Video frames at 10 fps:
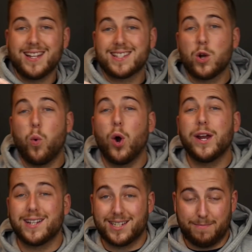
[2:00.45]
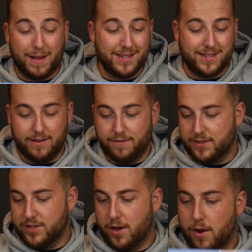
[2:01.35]
it's quite expensive,
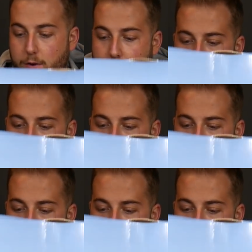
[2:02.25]
so